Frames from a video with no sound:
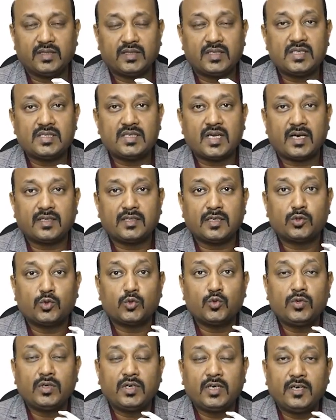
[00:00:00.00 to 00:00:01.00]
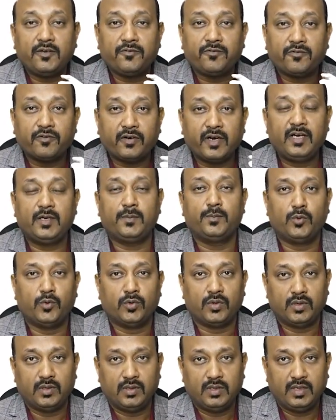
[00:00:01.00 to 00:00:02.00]
these are the two different
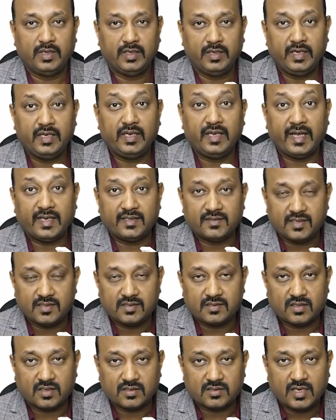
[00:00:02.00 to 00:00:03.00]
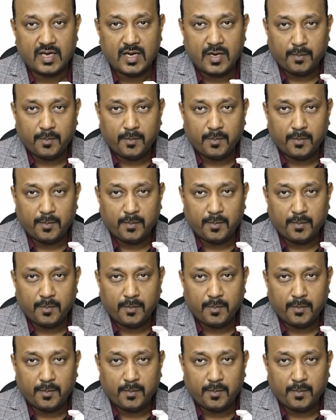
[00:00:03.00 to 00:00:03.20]
bones in ancestors,